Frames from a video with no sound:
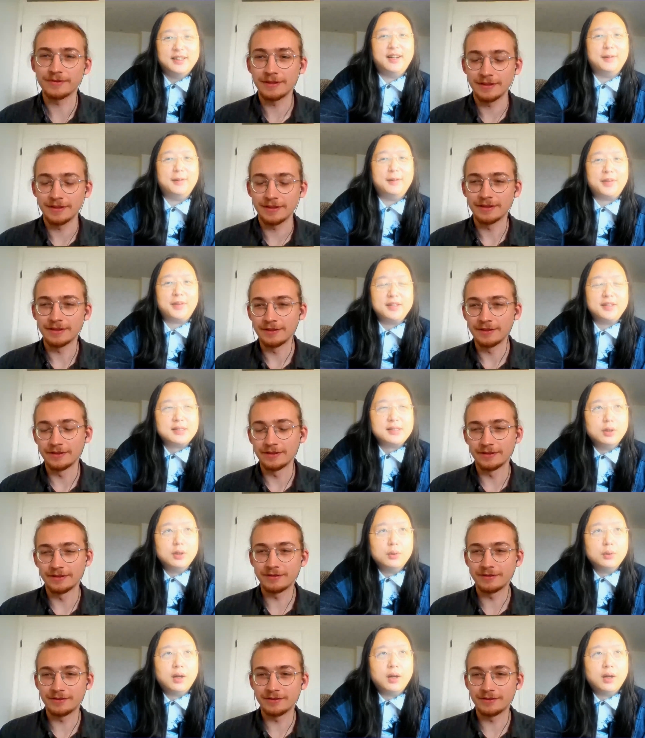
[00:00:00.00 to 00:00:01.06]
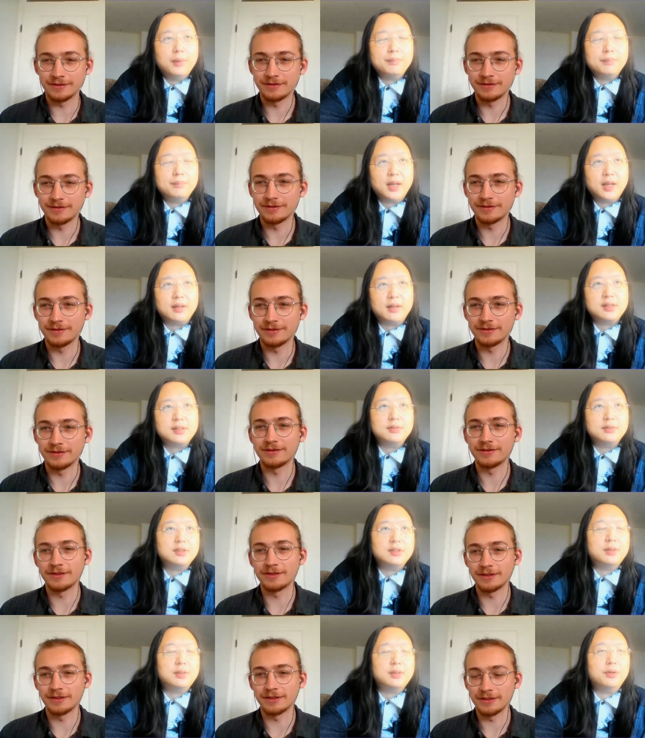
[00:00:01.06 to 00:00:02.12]
Speaker 1: um, and so, um, yeah, so,
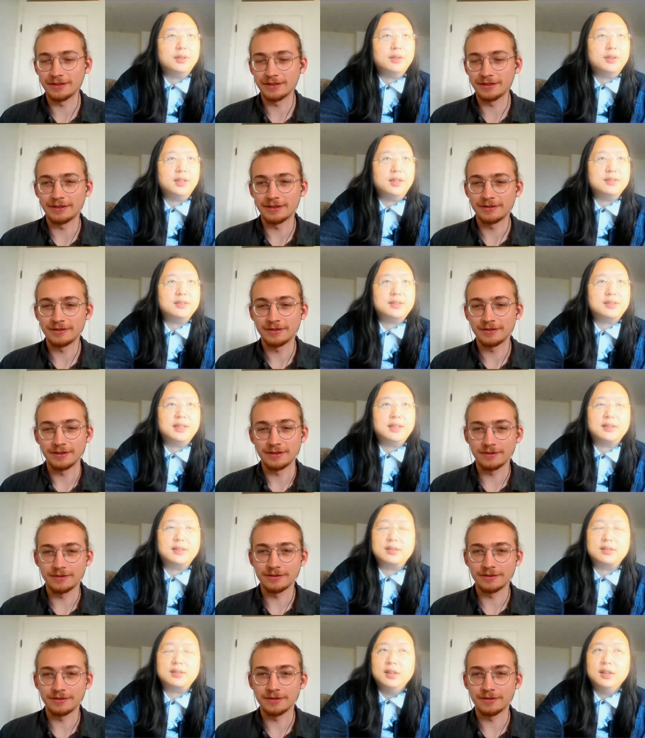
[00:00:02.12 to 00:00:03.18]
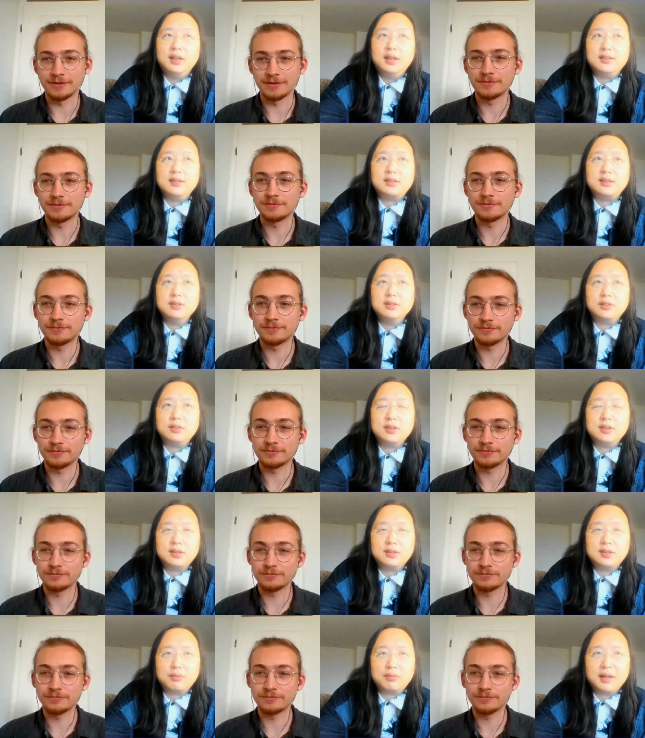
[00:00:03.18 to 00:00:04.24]
so the point is that it's not
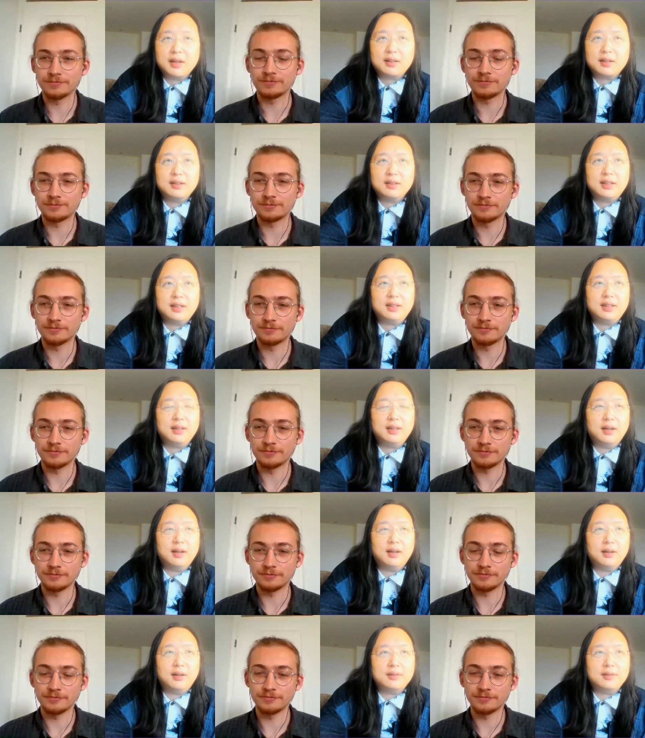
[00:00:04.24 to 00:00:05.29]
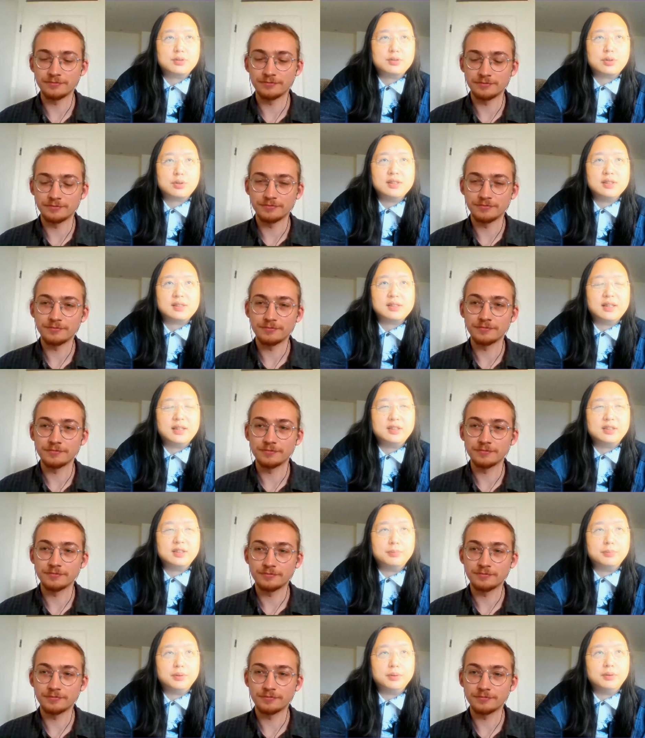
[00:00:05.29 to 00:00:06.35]
directly uh,
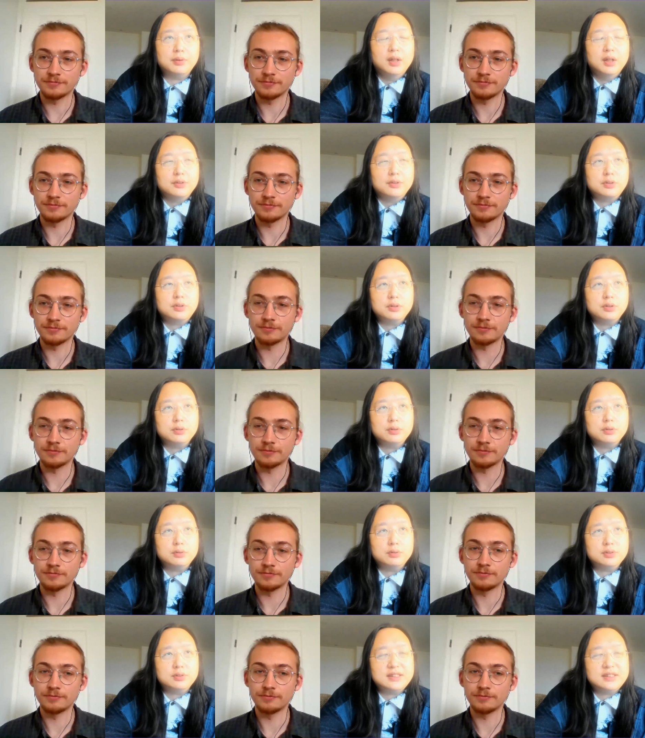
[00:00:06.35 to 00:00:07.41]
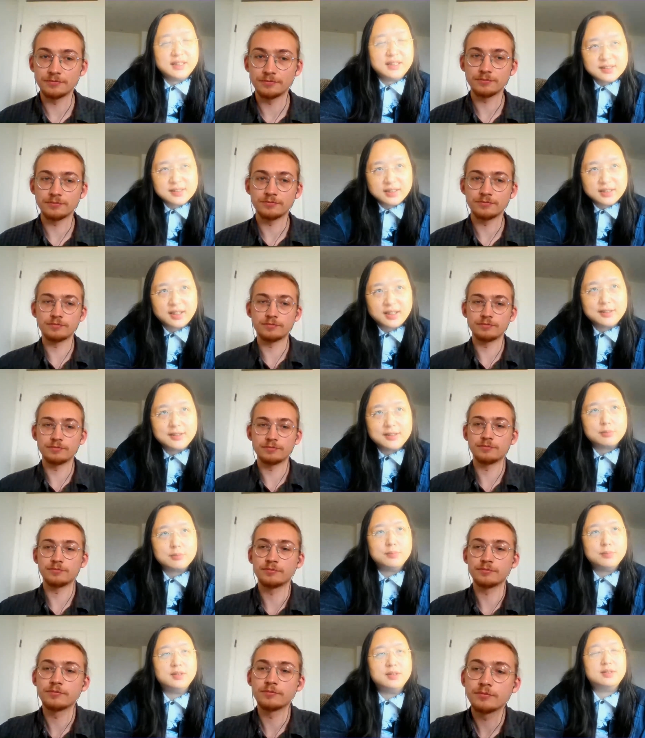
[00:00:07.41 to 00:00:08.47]
translatable to citizen
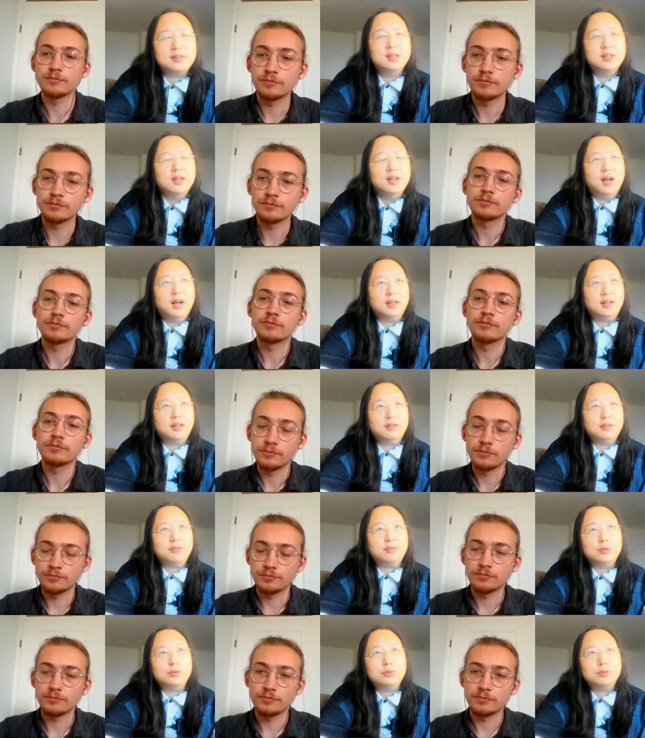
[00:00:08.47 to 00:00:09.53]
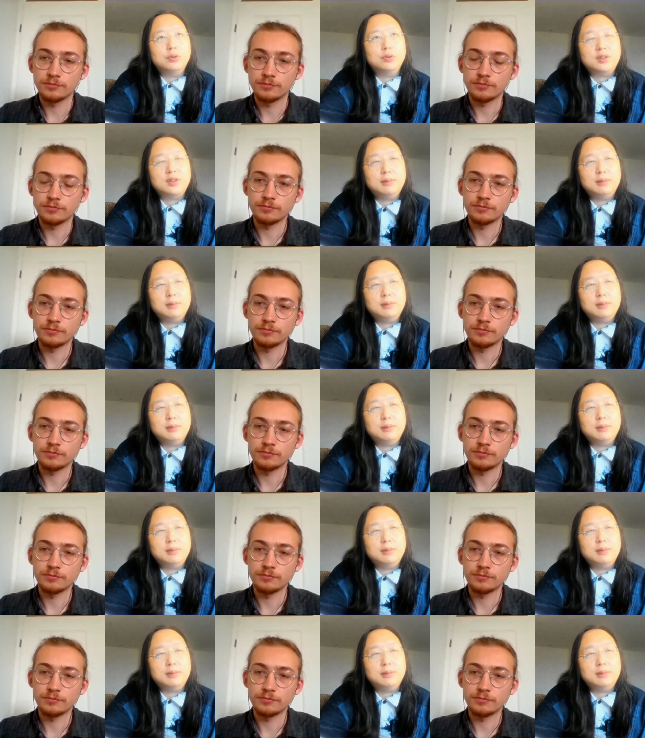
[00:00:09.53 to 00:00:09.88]
engagement uh, if you do not